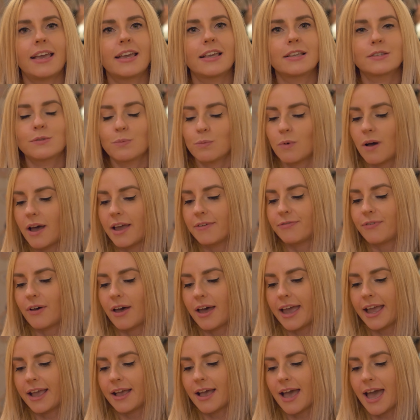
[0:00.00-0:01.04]
is
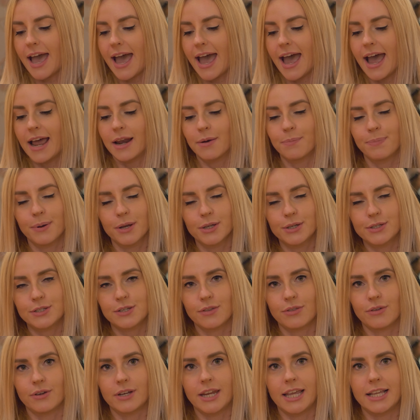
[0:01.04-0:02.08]
Wi-Fi and
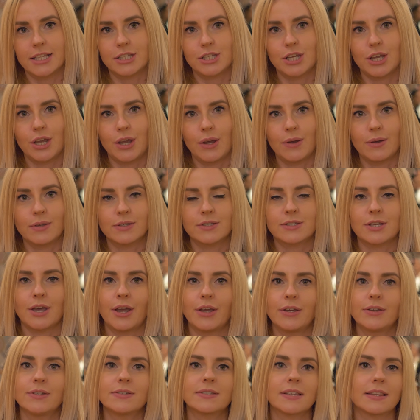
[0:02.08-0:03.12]
Bluetooth on here too, so
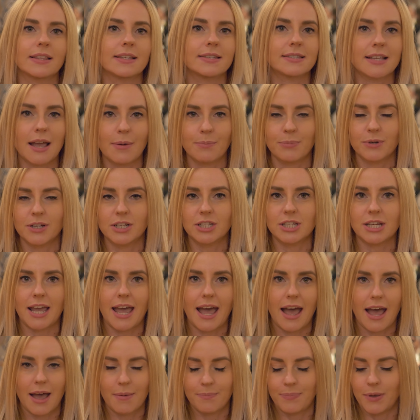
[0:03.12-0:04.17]
using the SnapBridge
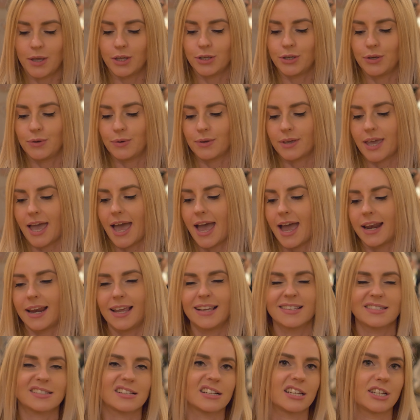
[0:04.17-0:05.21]
app you can
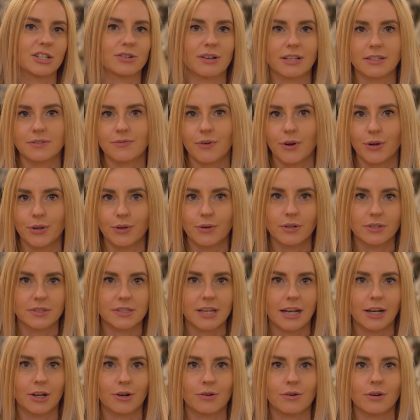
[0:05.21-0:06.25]
instantly transfer your
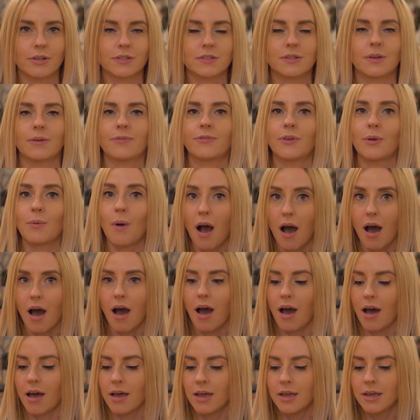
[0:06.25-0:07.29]
content across. So if you
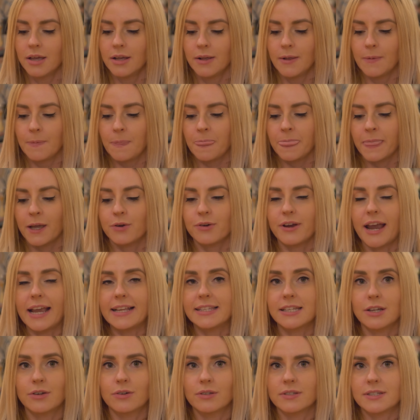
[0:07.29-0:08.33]
are
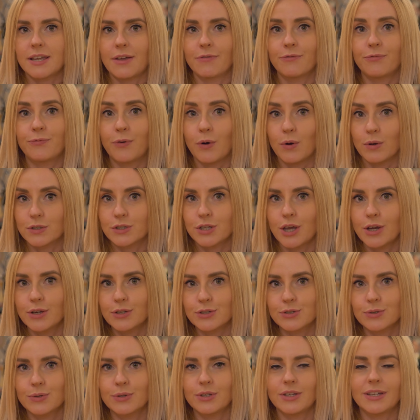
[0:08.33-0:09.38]
creating content for
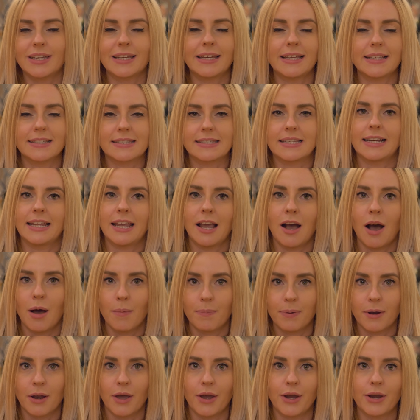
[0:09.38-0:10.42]
social, you can instantly
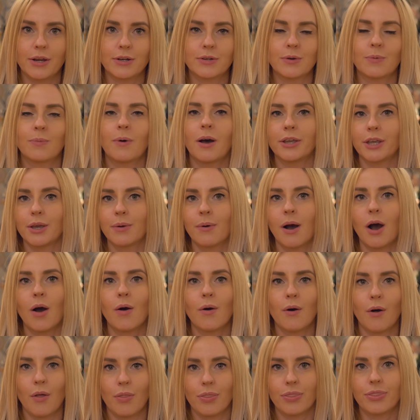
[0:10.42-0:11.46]
upload while you are
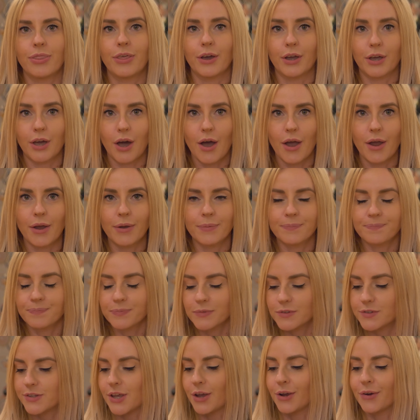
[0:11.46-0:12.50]
on the go,
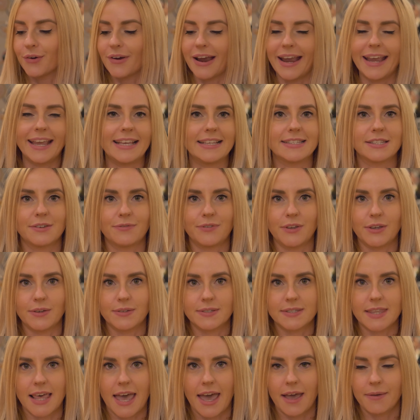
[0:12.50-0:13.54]
so great ease of use
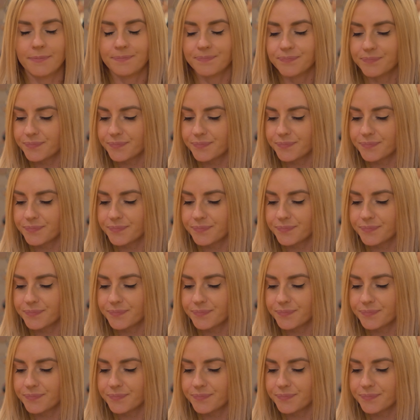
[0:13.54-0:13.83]
there.